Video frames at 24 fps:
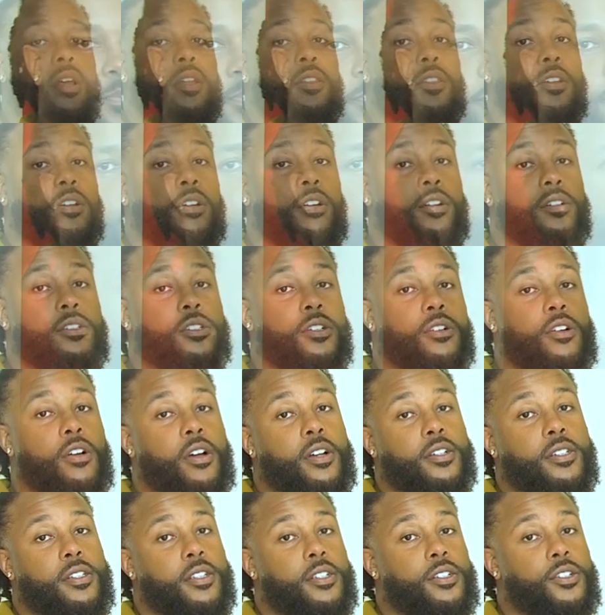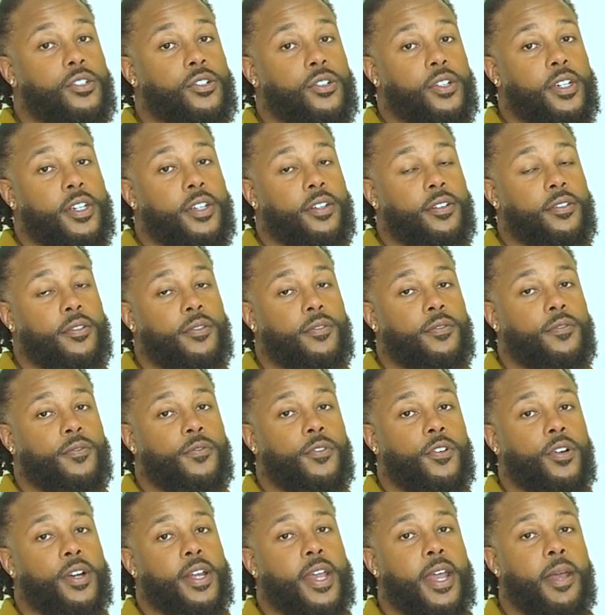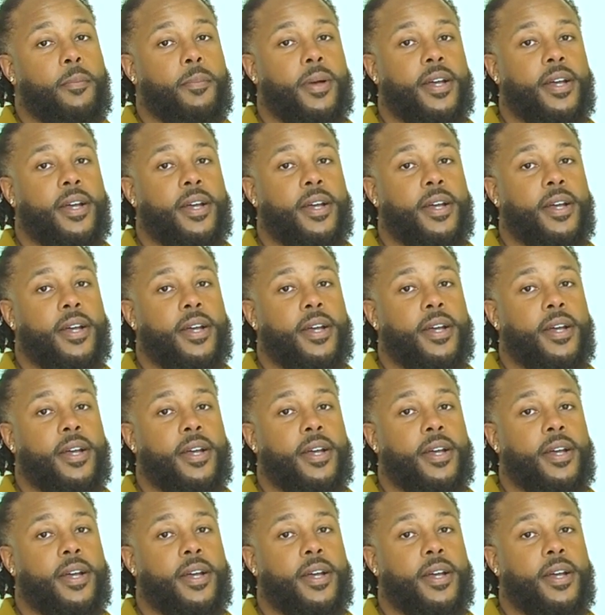The Girls Across the Street 48